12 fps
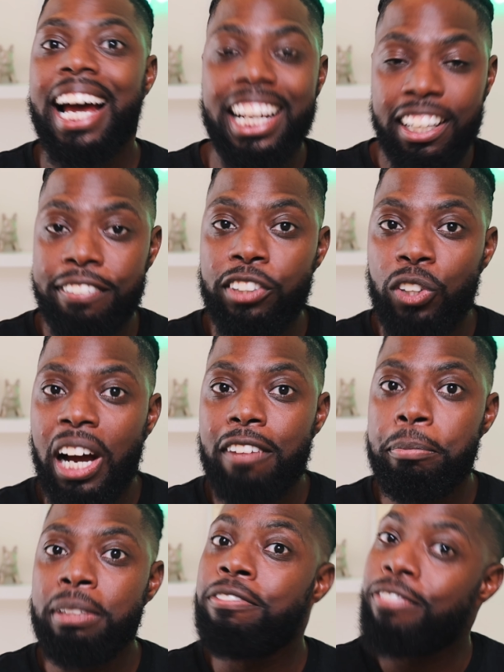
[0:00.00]
And if you
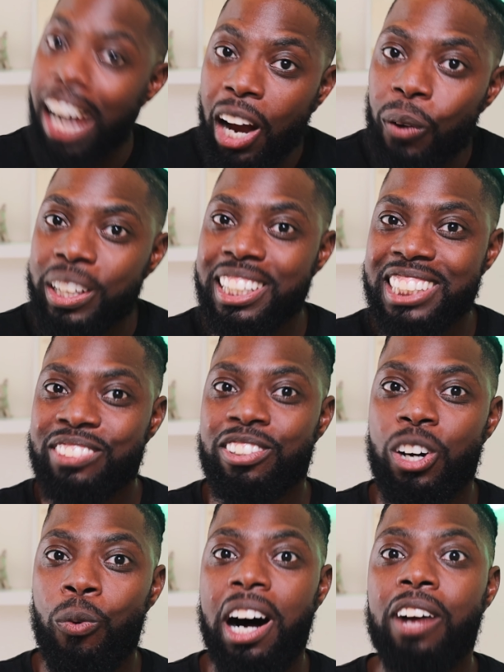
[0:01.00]
have been following us
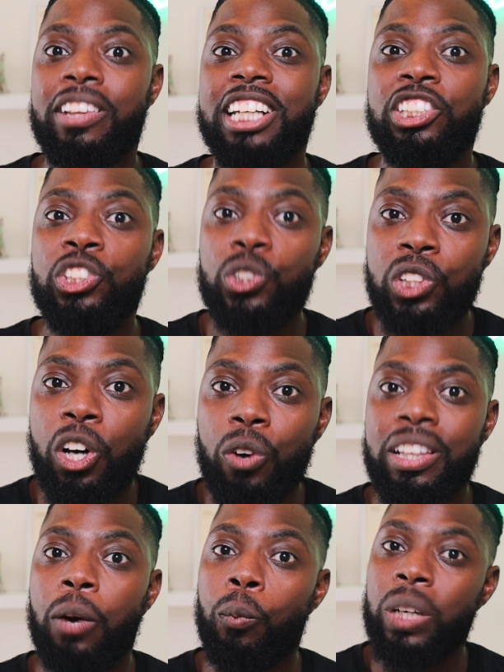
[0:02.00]
for a while, then you
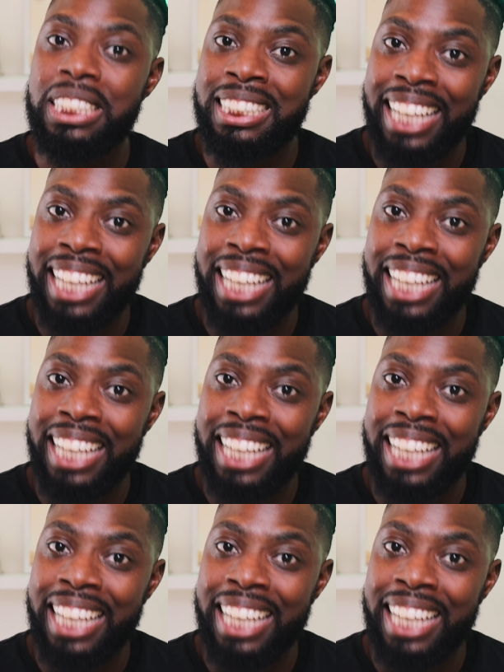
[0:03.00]
know that we